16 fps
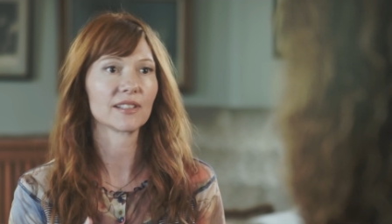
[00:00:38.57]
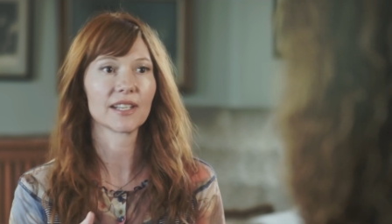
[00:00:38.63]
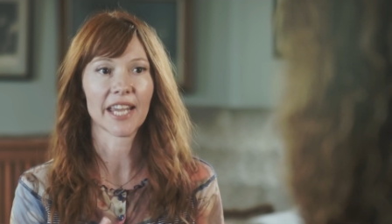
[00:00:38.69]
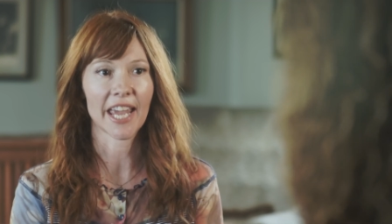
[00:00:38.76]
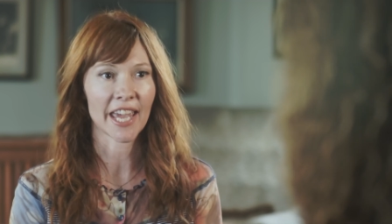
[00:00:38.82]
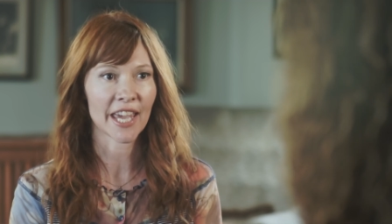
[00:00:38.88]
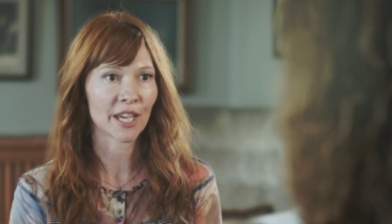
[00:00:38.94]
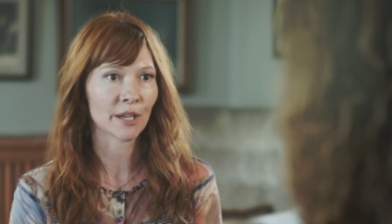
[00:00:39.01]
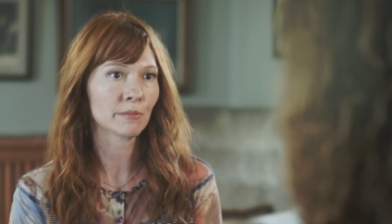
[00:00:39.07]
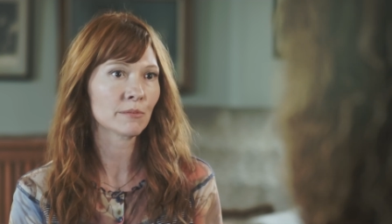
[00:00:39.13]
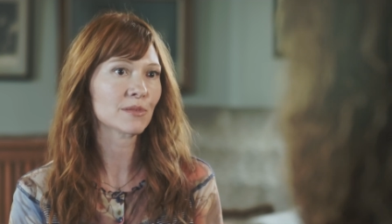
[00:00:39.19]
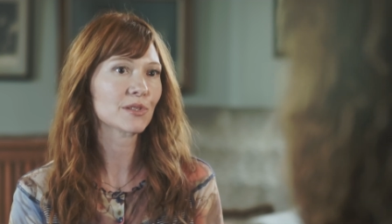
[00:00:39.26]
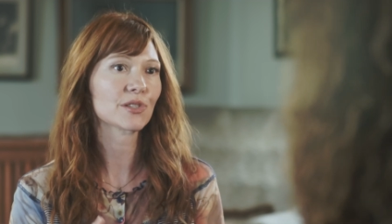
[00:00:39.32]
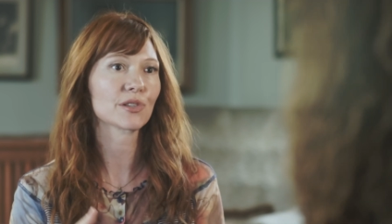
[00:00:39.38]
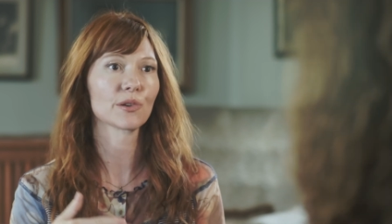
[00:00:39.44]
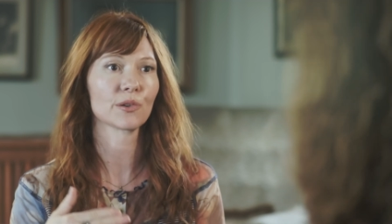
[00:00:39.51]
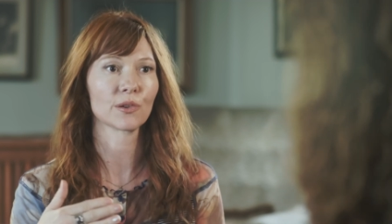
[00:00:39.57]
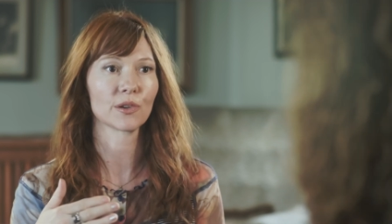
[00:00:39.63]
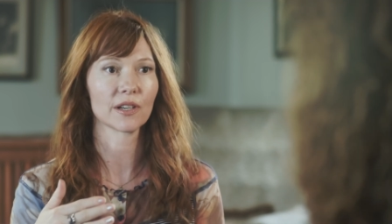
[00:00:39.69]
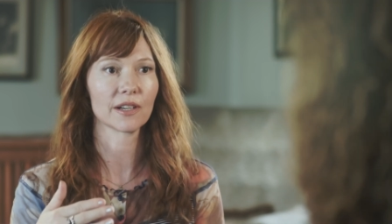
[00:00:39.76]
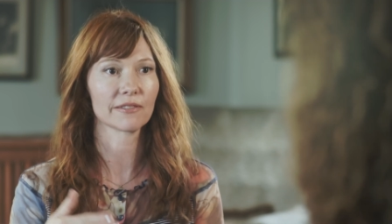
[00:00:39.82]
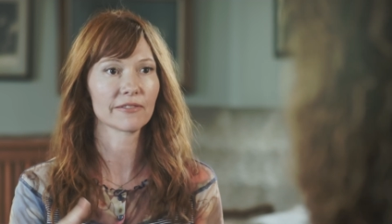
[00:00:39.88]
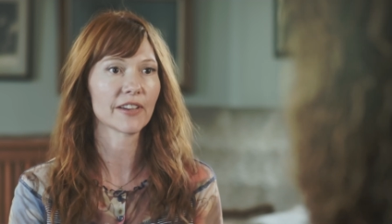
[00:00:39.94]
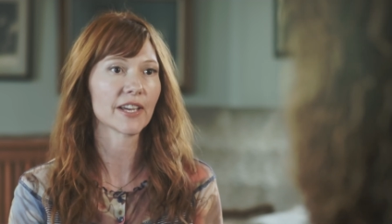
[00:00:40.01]
games
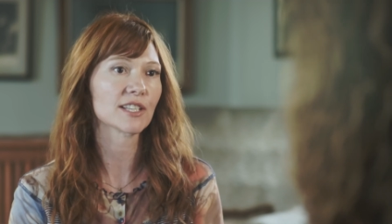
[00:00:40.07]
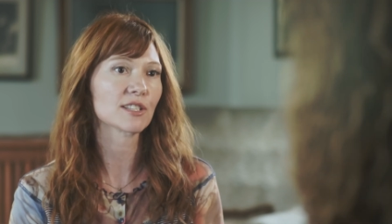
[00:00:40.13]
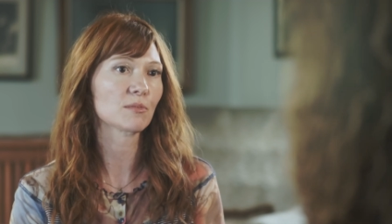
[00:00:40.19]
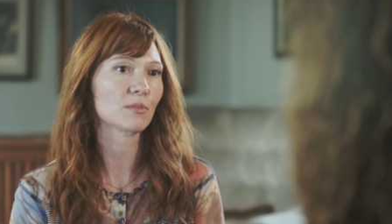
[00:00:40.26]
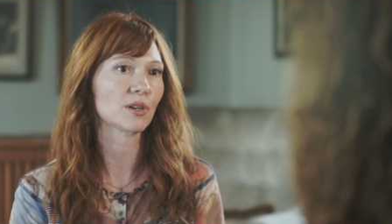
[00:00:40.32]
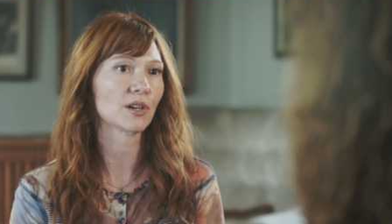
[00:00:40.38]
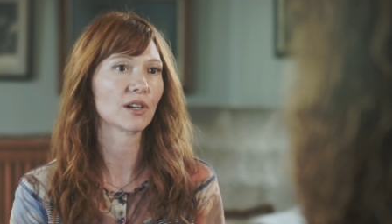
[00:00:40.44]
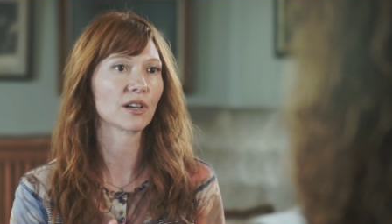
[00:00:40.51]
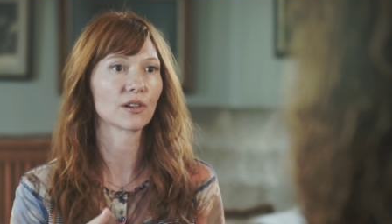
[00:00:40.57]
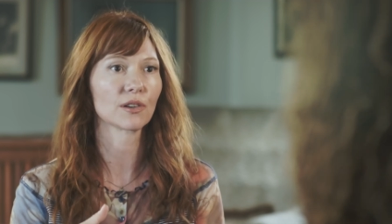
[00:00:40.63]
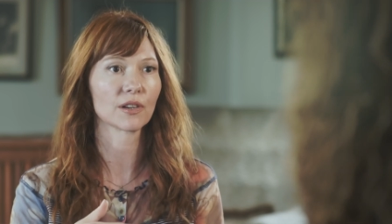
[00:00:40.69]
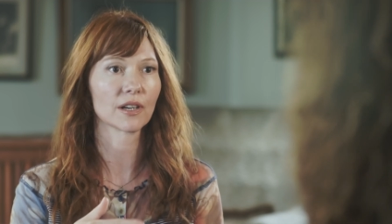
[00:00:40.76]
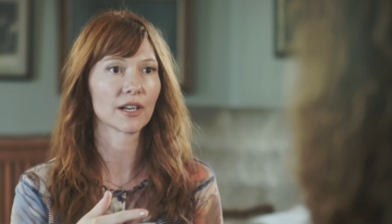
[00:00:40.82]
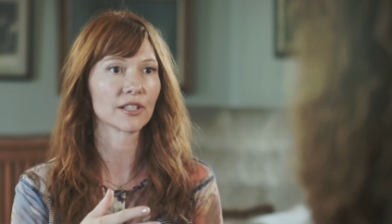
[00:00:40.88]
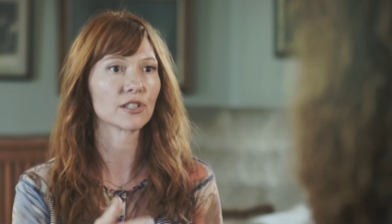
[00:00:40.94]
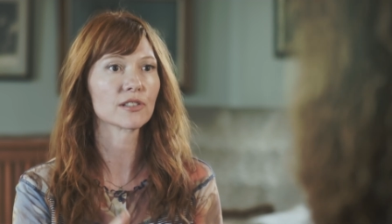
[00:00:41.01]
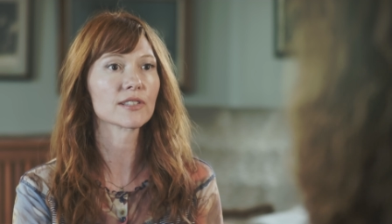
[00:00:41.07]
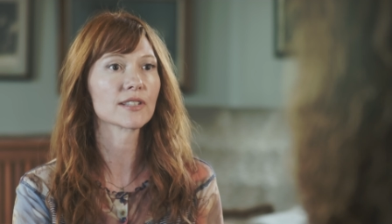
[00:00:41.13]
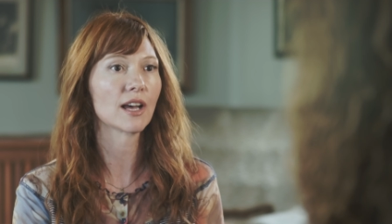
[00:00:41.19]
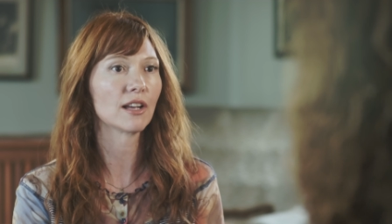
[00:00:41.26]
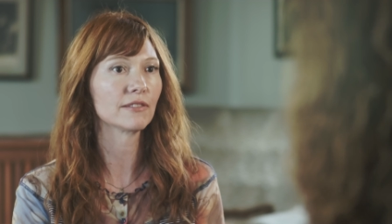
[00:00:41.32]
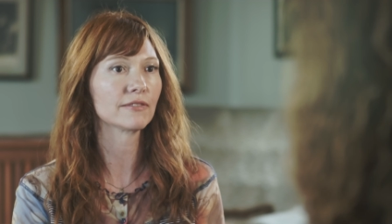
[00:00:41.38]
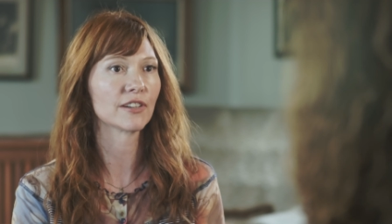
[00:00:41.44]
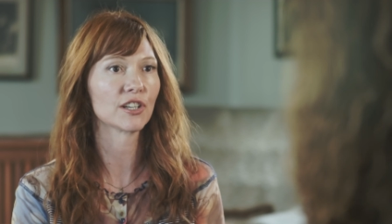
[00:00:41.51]
or Facebook or on your
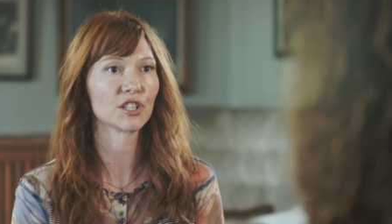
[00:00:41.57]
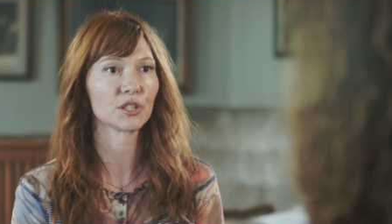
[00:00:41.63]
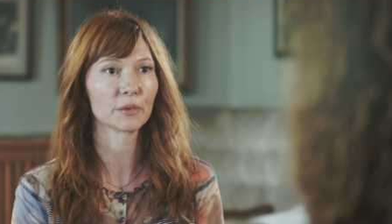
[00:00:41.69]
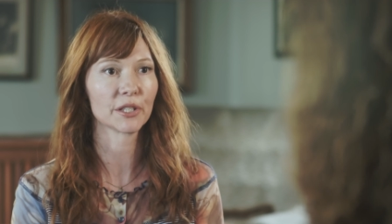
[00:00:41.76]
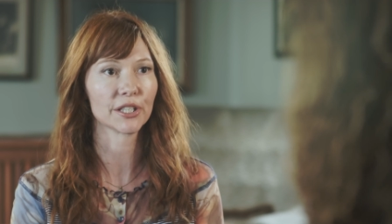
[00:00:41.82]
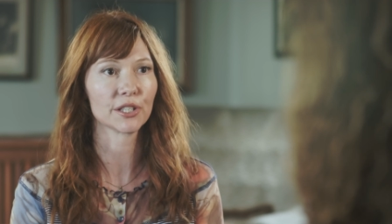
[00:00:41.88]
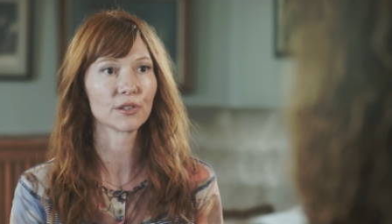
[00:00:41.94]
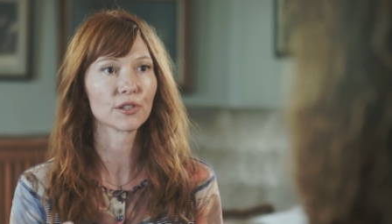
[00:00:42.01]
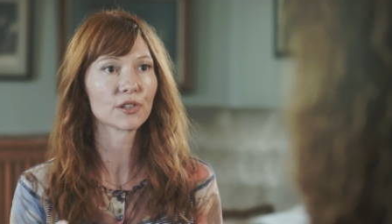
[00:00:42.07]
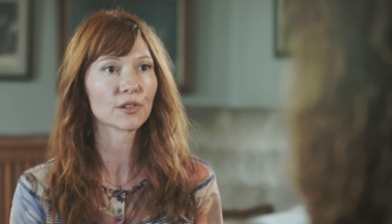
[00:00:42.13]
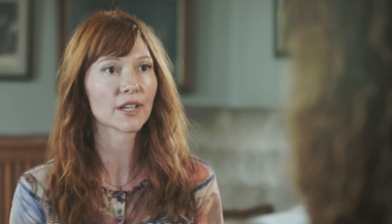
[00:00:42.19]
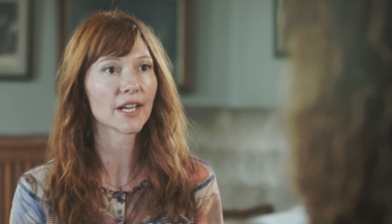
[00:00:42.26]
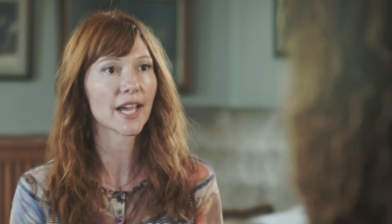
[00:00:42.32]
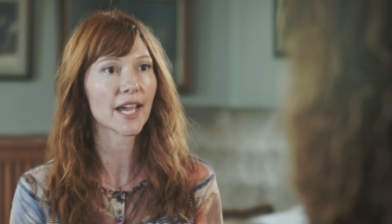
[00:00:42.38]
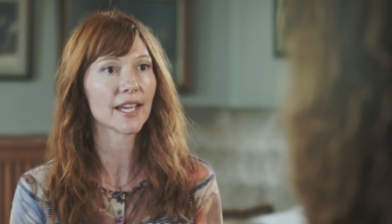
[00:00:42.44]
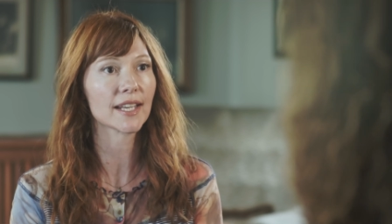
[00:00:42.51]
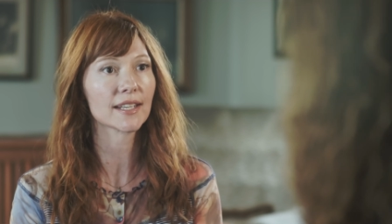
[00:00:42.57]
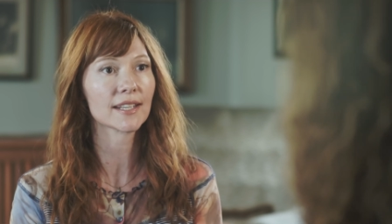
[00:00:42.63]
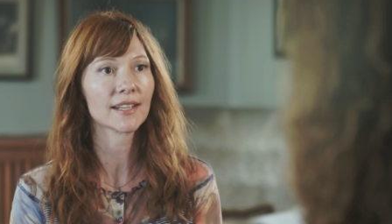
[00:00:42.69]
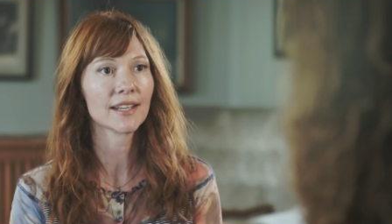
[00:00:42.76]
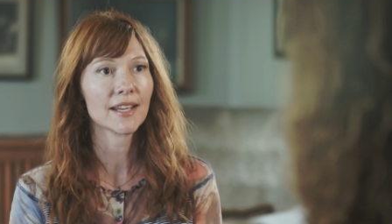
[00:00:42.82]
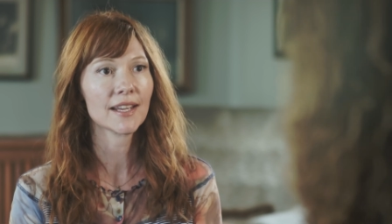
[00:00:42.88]
cell phone, where you create